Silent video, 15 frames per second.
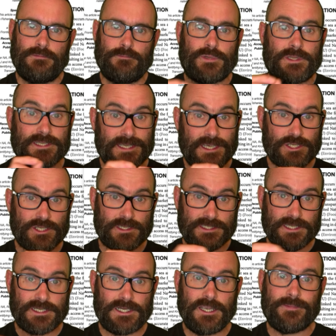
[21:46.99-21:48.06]
But the session
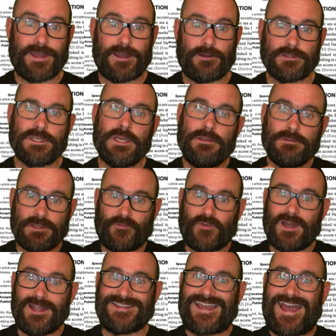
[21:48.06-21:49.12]
timeout
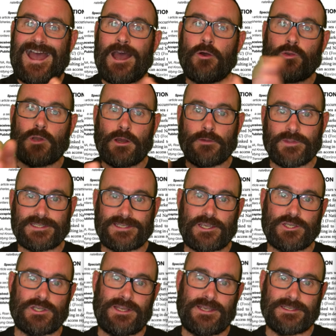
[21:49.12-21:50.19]
defines how long the
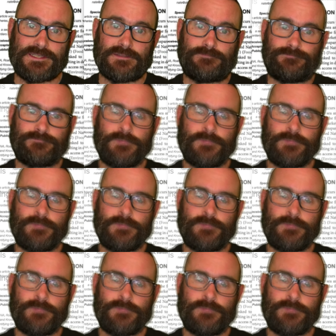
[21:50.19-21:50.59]
session is.